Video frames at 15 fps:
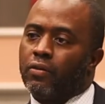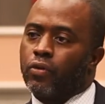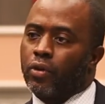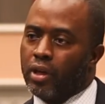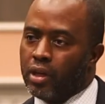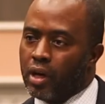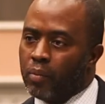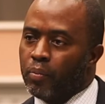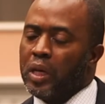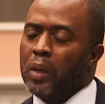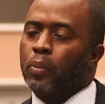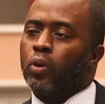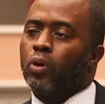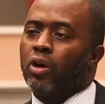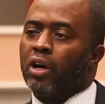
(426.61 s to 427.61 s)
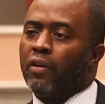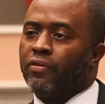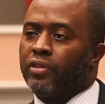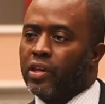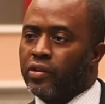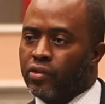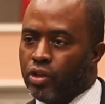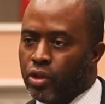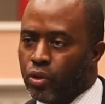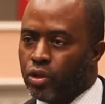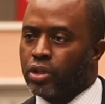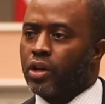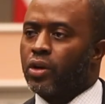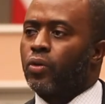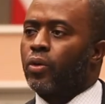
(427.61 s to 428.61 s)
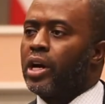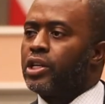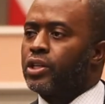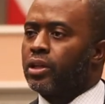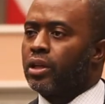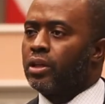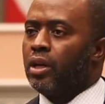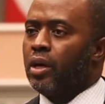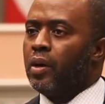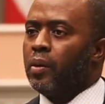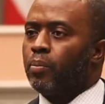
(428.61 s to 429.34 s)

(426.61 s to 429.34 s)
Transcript: for the young people of this new generation,